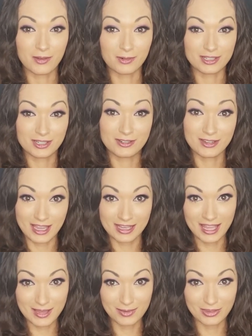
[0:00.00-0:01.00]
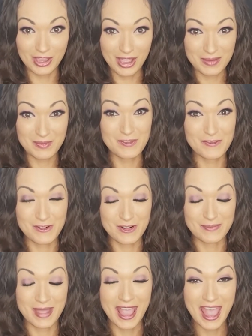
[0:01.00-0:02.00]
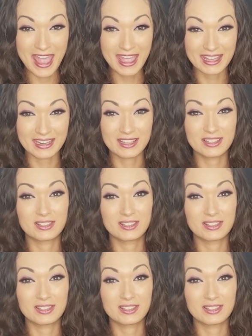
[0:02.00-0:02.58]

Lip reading: were to create a tabletop for my head.